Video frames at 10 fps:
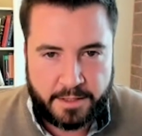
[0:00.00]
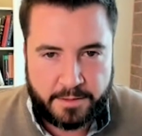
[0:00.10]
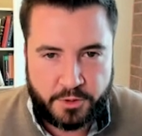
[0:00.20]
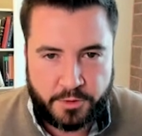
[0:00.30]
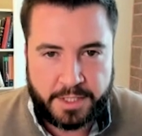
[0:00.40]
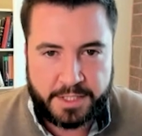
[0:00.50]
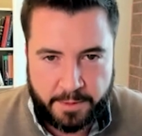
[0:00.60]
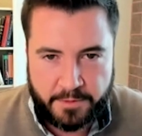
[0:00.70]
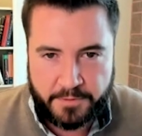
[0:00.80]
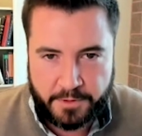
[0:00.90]
the Julian
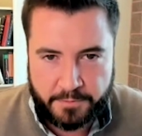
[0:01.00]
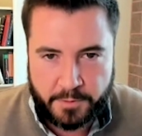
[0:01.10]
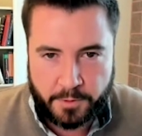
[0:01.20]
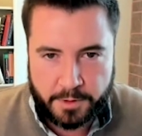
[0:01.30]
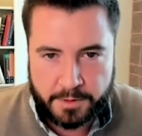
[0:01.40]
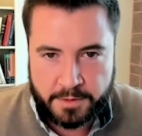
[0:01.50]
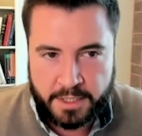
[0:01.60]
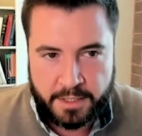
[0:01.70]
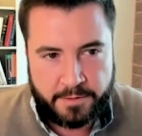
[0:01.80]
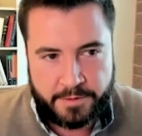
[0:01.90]
Simon view of the
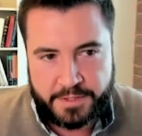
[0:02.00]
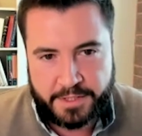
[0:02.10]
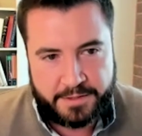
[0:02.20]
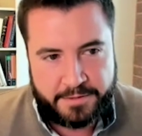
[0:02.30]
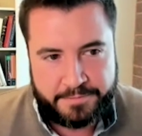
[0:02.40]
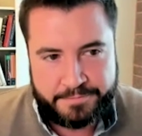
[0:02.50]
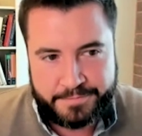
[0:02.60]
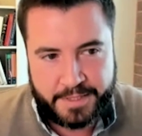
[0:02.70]
world, which is,